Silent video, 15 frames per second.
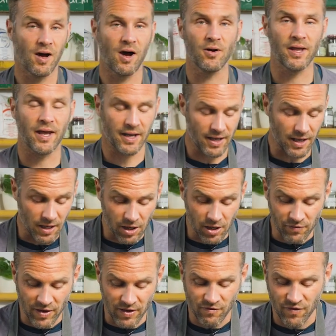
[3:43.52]
Okay, I got a
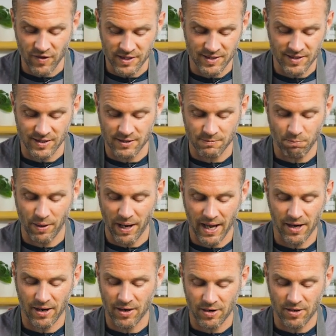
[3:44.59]
lovely viscous
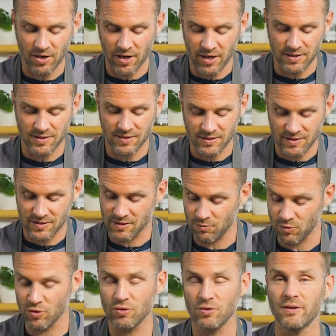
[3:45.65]
batter, nice and
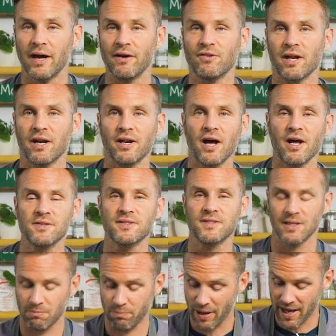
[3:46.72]
smooth. I've got a
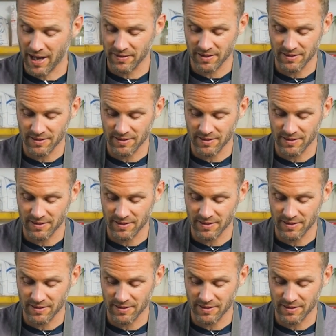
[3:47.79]
non-stick pan.